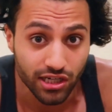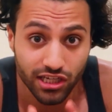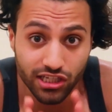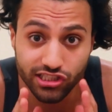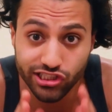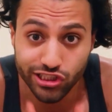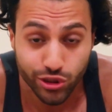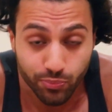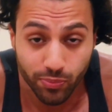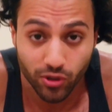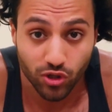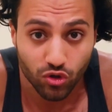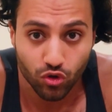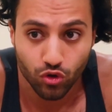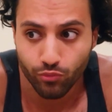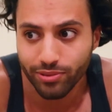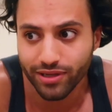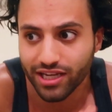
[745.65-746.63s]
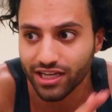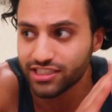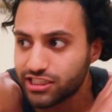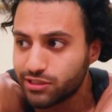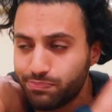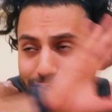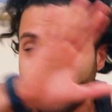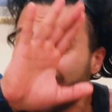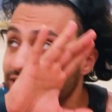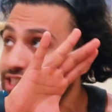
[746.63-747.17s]
is super cool because
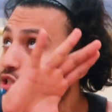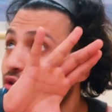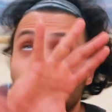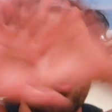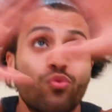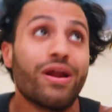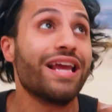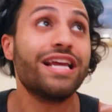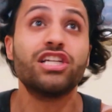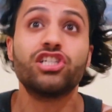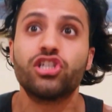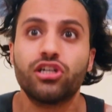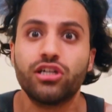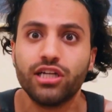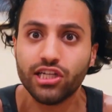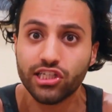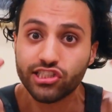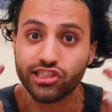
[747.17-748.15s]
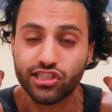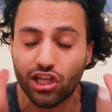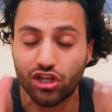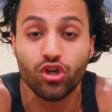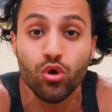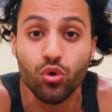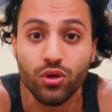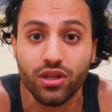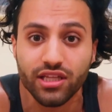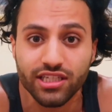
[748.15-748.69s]
Space Ranger is the
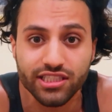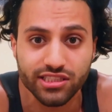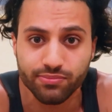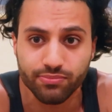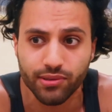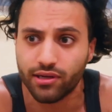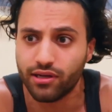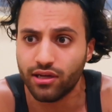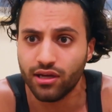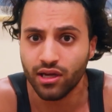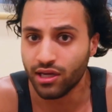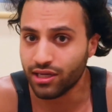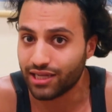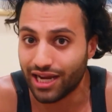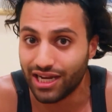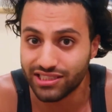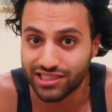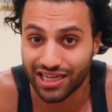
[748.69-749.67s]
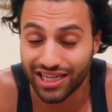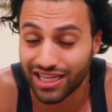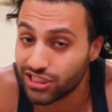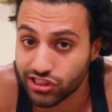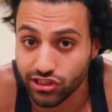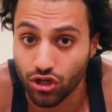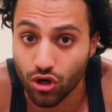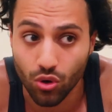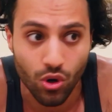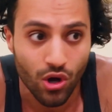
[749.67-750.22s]
coolest, but guys, I
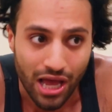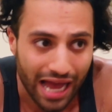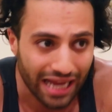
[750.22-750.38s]
guess no.